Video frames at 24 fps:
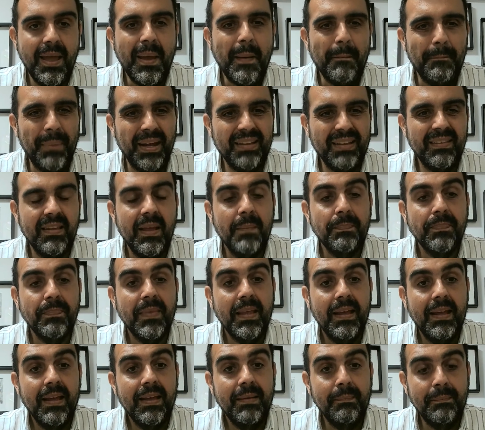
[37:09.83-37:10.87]
but
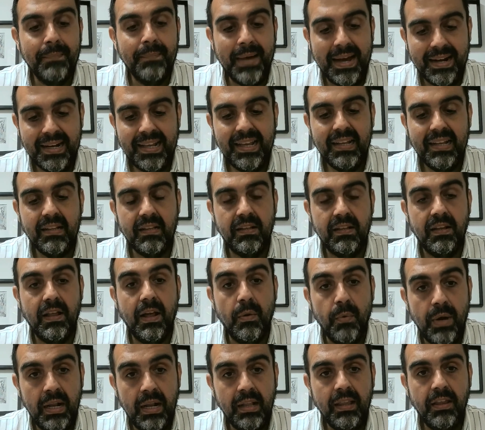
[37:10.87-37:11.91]
market
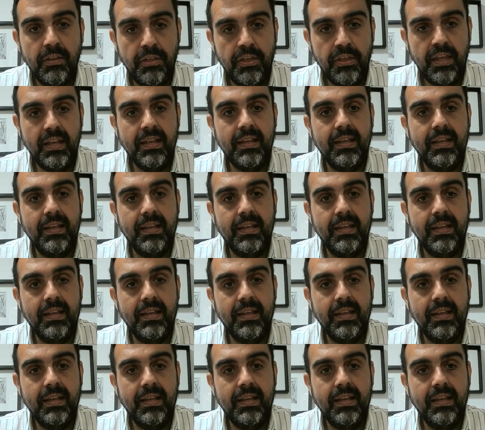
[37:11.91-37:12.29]
really think